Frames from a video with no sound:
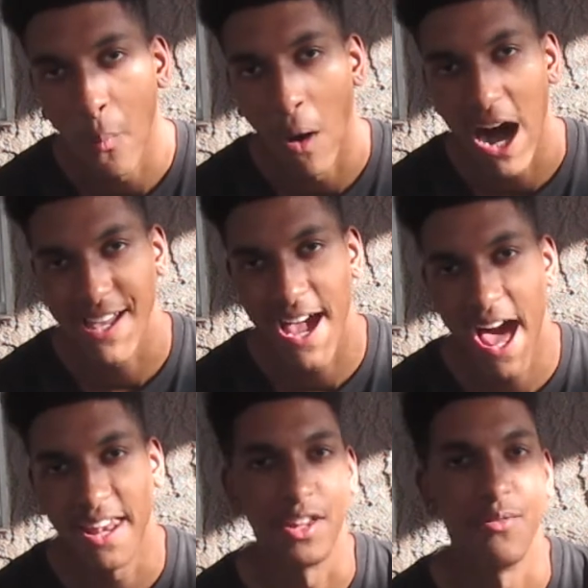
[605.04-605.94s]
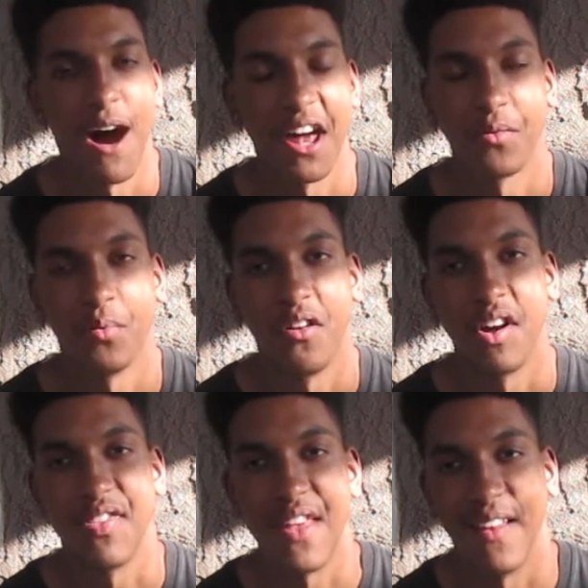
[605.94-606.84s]
while you're at it, you might as well
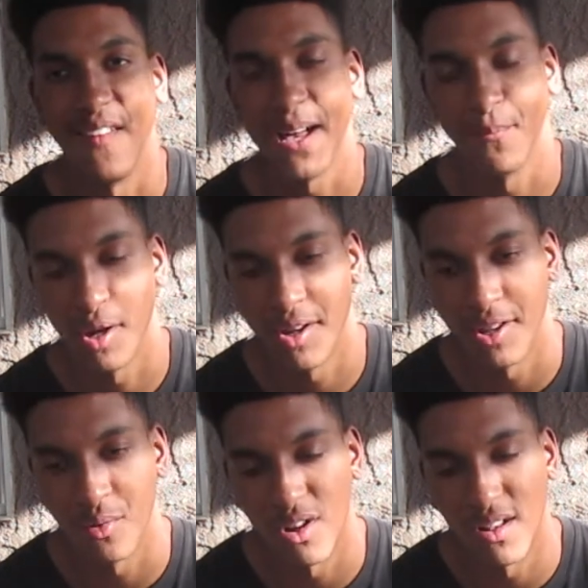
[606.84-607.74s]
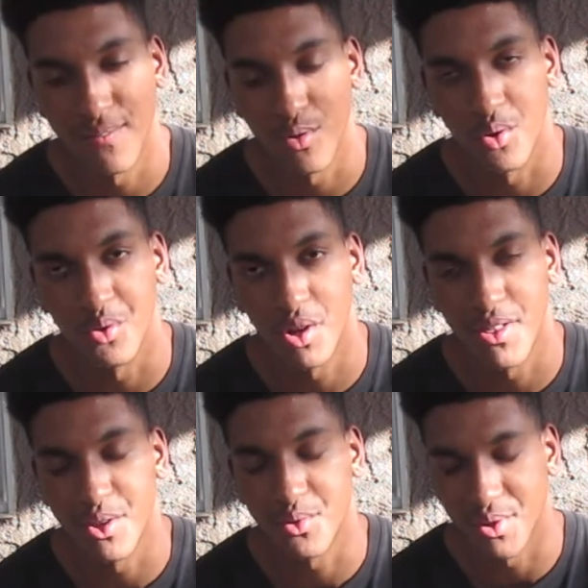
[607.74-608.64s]
hit that like button as well if you enjoyed
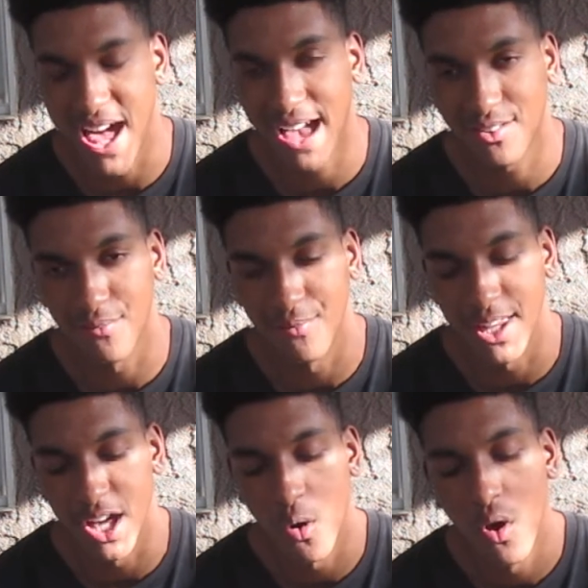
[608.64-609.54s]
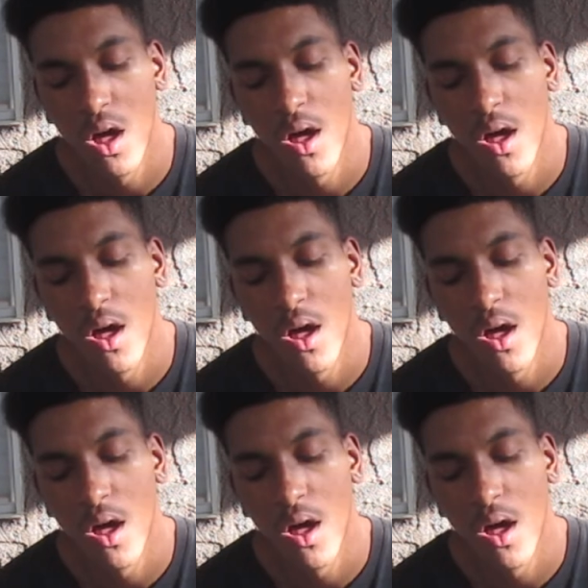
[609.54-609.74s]
this reaction video.